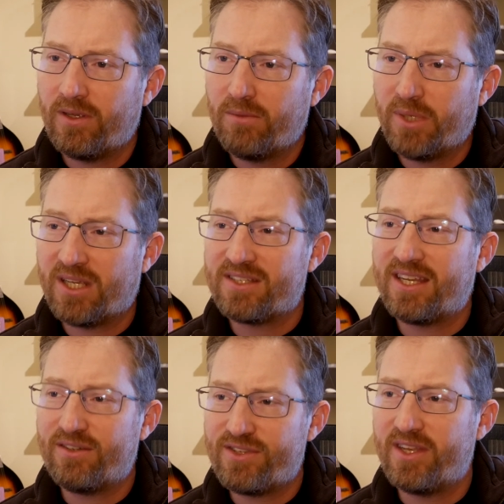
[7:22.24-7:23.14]
Because
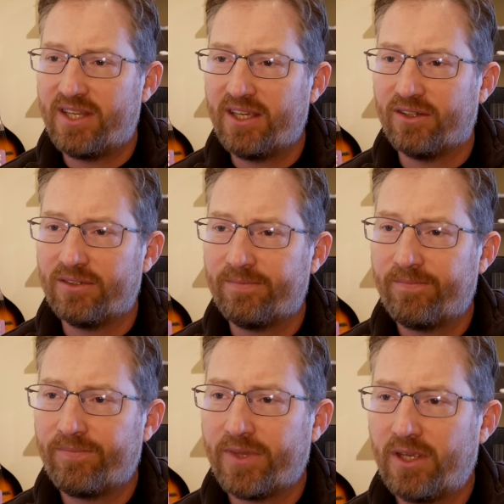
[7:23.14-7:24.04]
here's the deal
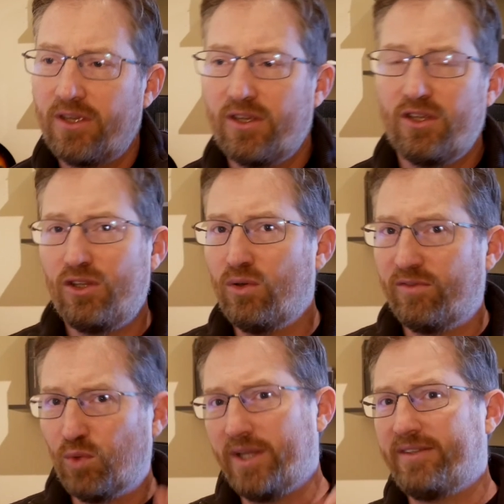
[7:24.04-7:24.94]
you have
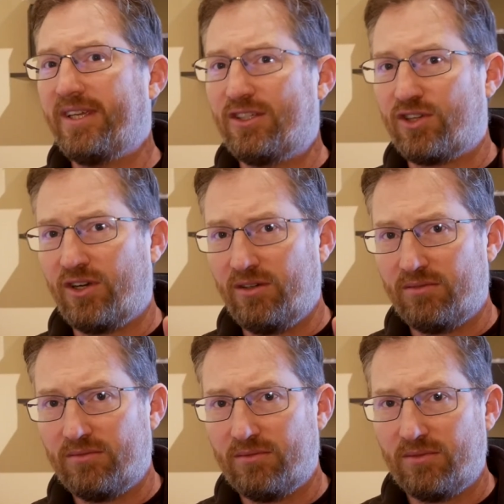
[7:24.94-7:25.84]
one teacher,
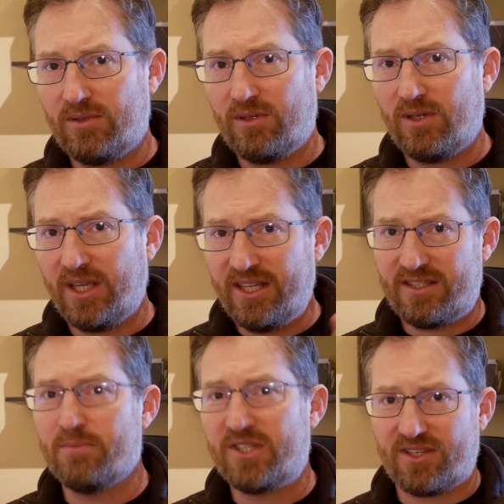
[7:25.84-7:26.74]
he's
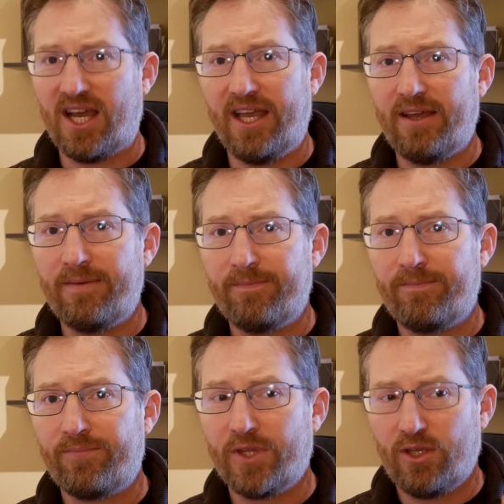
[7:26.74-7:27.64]
the Messiah.
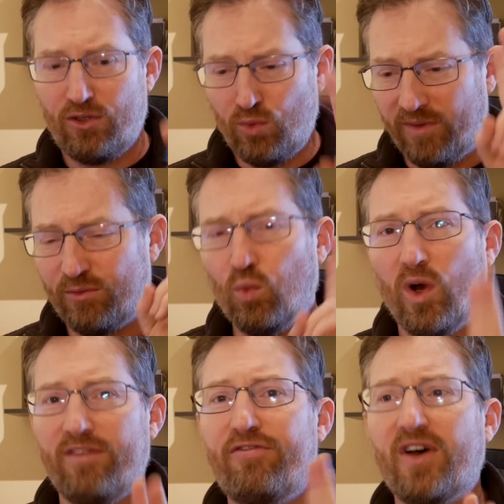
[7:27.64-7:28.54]
You have
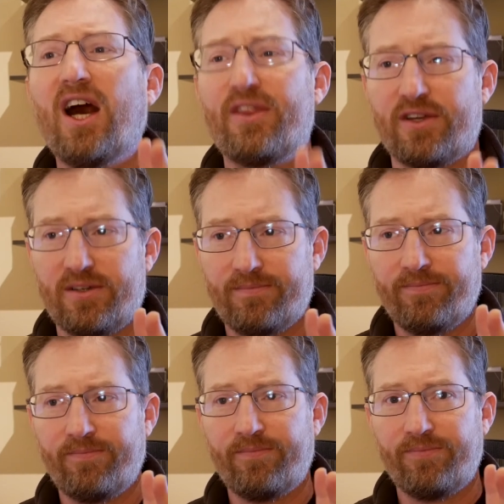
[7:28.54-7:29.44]
one Father,
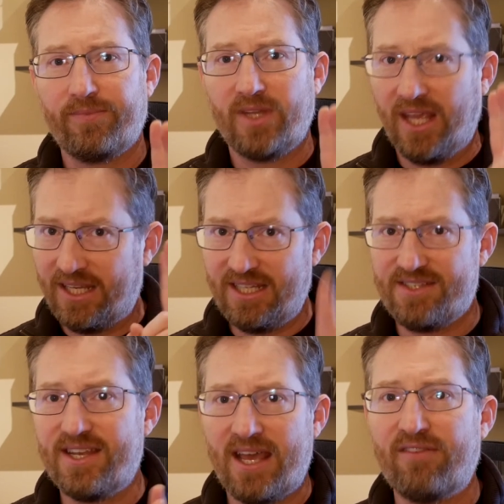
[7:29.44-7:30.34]
and he's
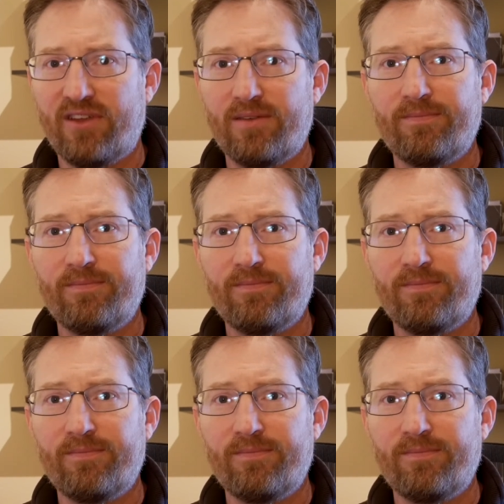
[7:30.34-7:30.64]
in heaven.